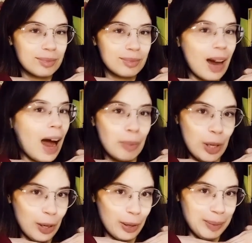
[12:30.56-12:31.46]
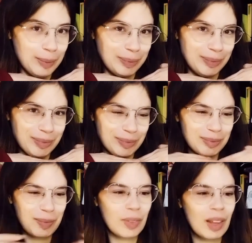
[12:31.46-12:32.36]
I'm here.
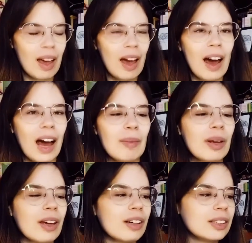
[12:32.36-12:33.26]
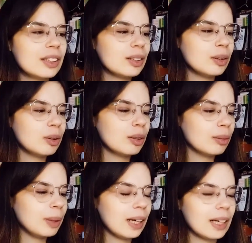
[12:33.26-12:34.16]
I'm here to
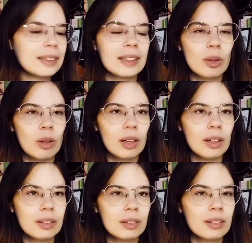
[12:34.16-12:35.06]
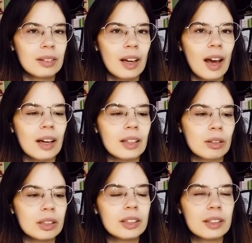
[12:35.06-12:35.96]
be as annoying and
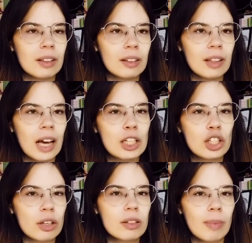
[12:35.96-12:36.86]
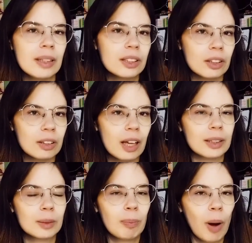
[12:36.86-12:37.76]
critical and judgmental
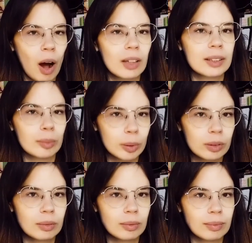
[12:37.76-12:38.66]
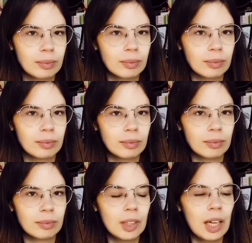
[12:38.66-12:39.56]
as possible.
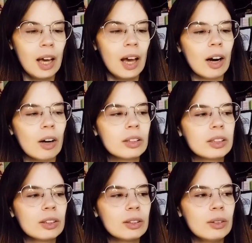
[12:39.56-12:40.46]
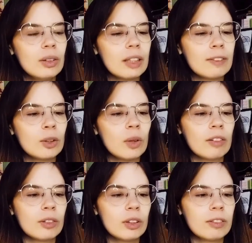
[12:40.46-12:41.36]
And also, if you
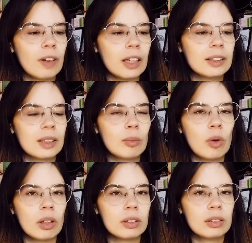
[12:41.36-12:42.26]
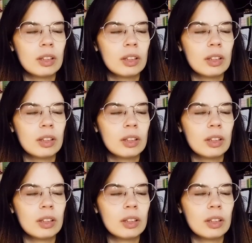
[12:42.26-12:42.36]
ever find someone